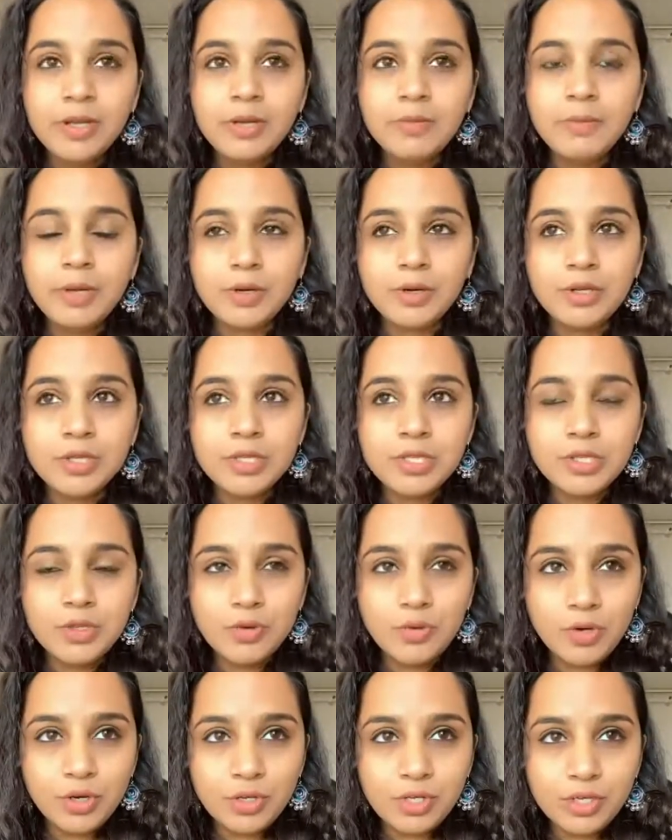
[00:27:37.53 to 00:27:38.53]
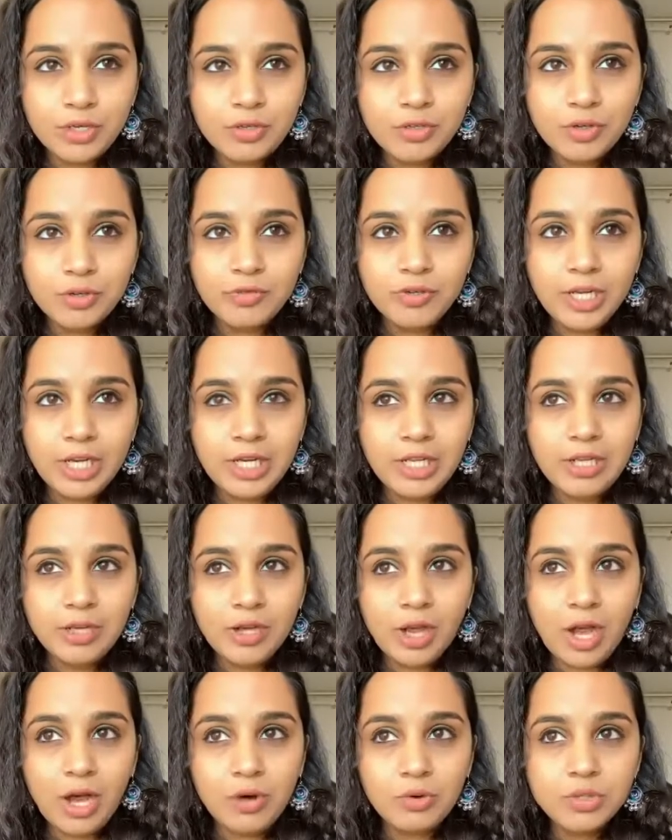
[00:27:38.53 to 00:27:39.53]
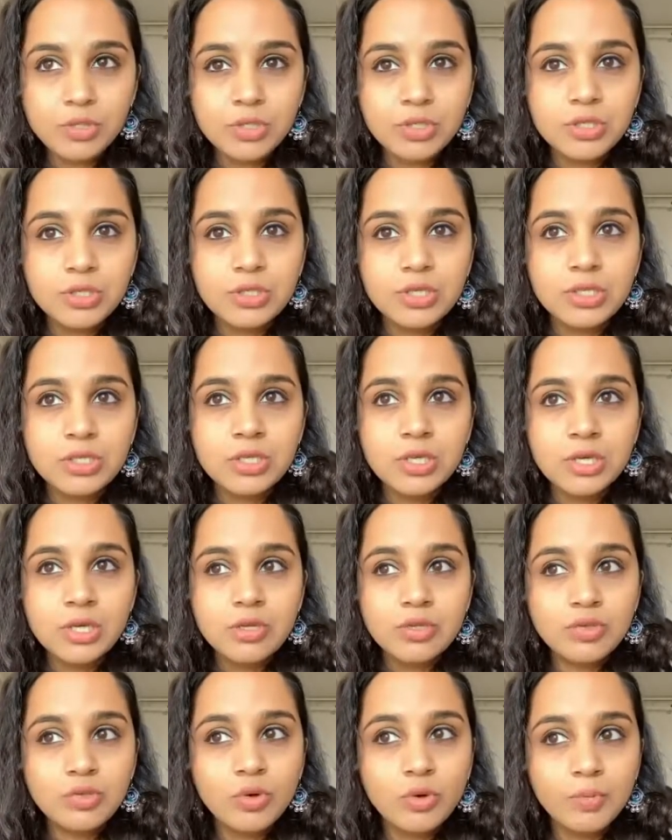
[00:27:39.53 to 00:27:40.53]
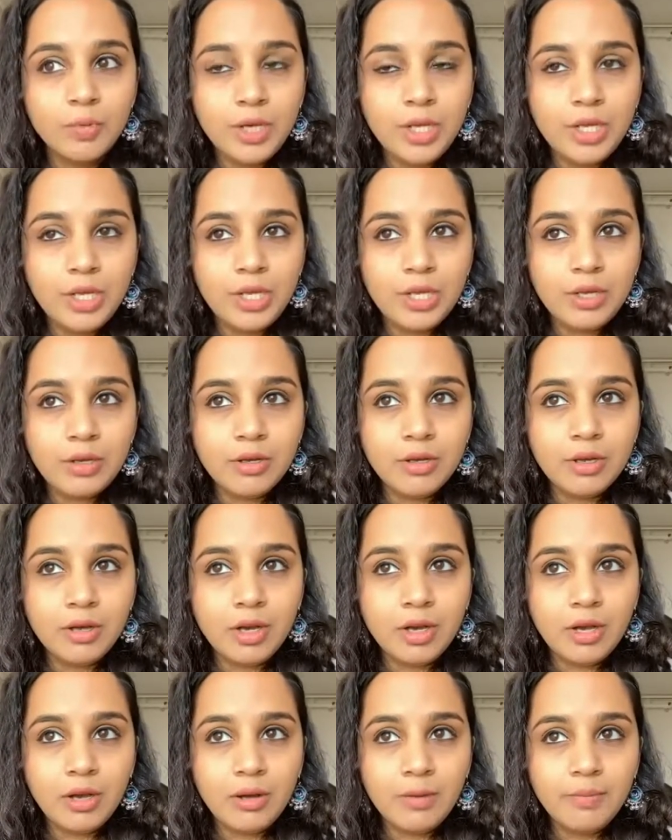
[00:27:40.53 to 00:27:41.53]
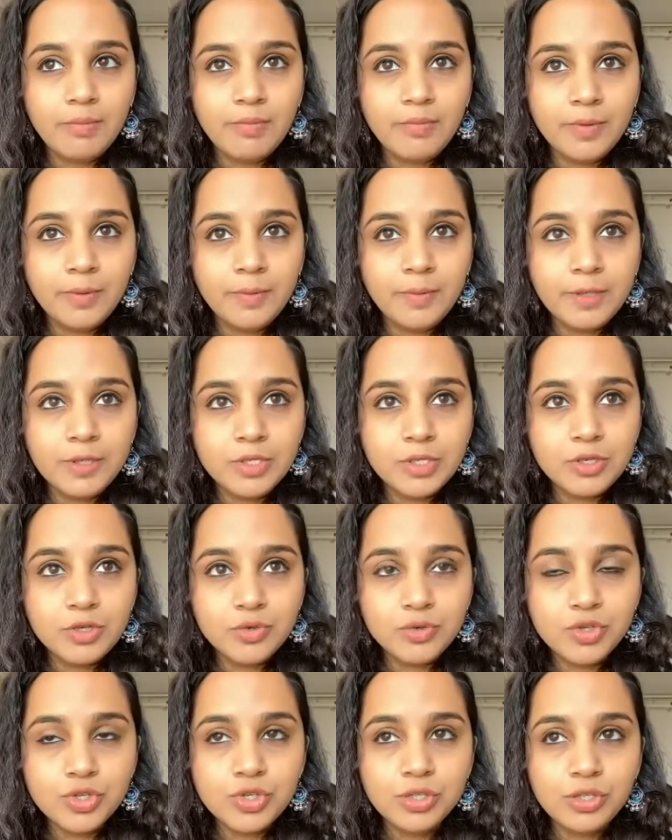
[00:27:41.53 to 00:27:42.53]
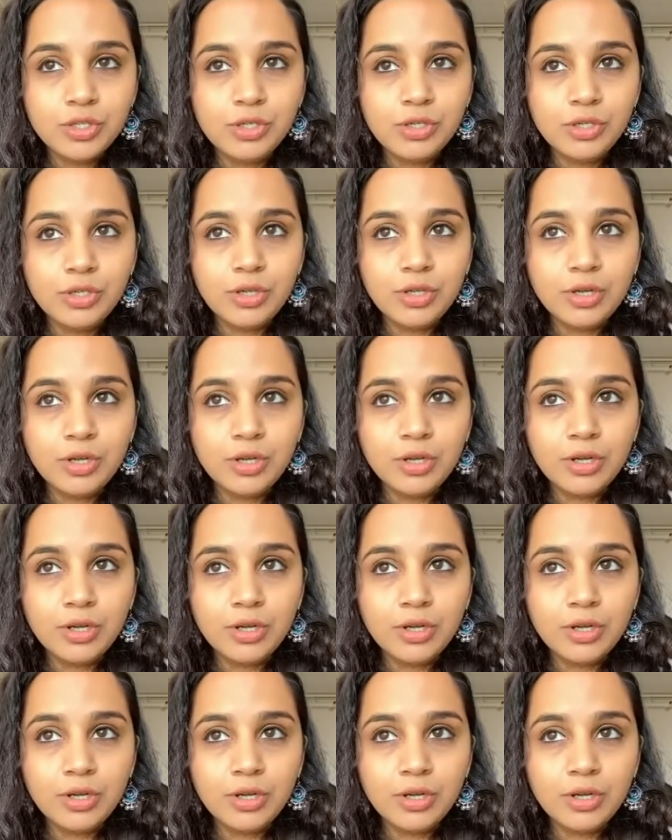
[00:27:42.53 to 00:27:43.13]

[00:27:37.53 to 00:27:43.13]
because the Union Territory of Delhi houses so many institutions